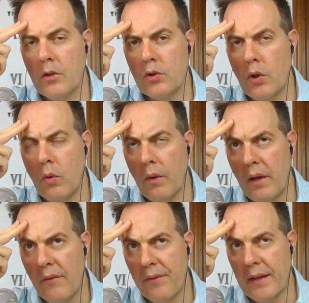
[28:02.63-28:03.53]
So
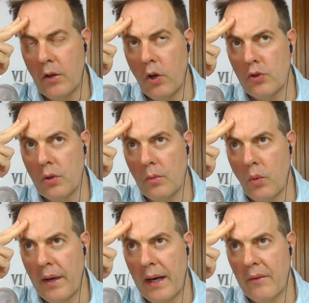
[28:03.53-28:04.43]
if in
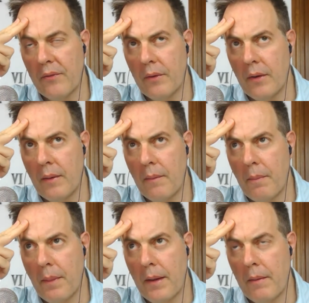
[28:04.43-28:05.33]
autumn we have
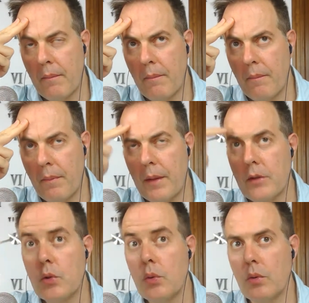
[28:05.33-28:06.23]

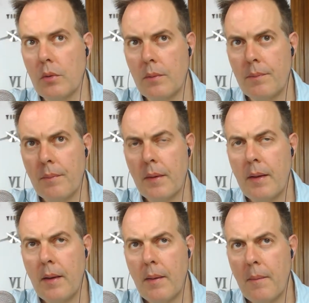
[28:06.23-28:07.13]
sun,
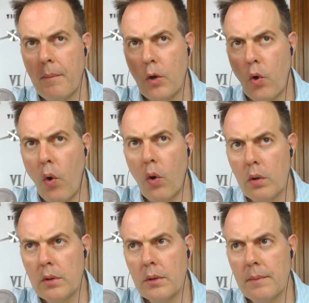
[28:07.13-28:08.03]

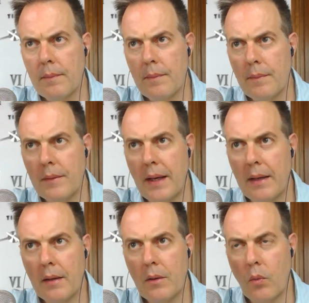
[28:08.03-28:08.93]
cold,
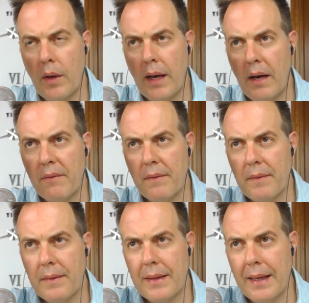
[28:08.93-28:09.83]
then we
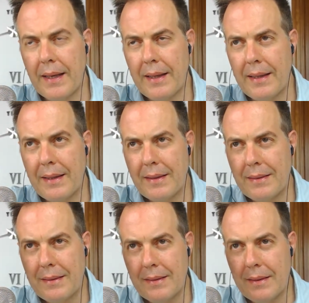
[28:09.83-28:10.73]
have the
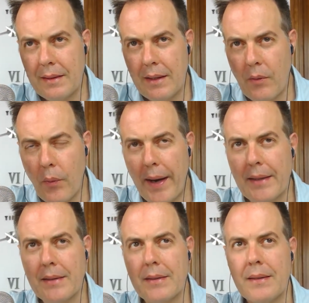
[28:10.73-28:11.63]

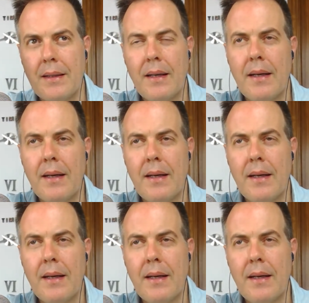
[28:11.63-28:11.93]
red,